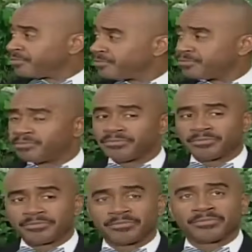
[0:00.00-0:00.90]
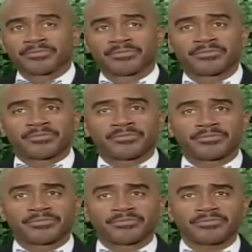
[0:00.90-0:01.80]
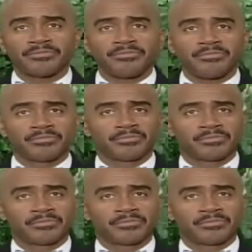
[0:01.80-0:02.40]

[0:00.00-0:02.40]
That's right. That's right.